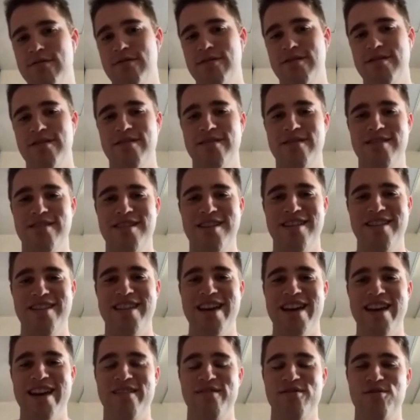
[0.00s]
So
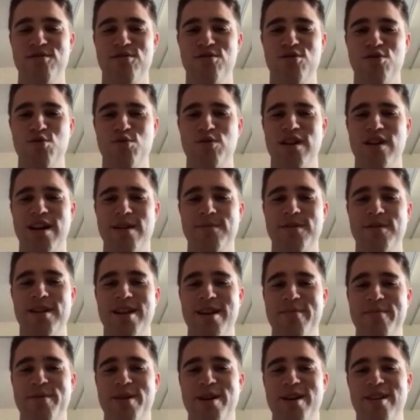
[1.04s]
that
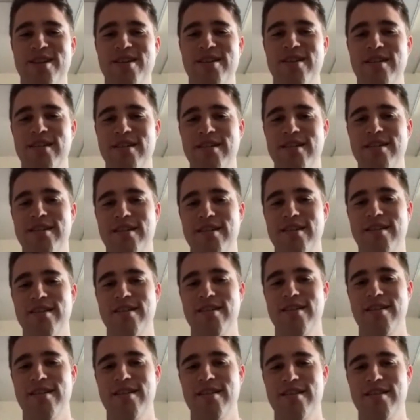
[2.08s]
two times a day probably.